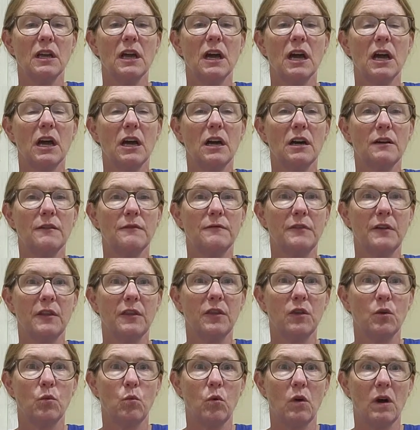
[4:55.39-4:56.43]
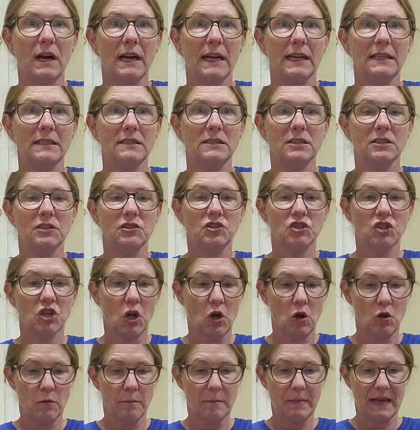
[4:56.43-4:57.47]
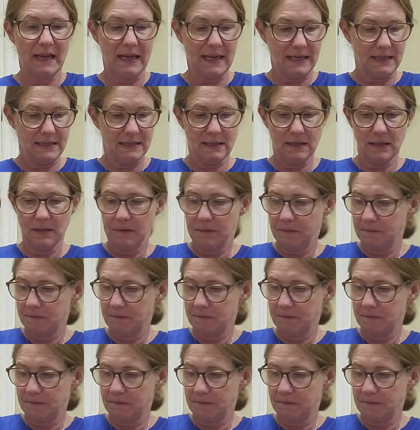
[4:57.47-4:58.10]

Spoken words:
of the white chalk paint.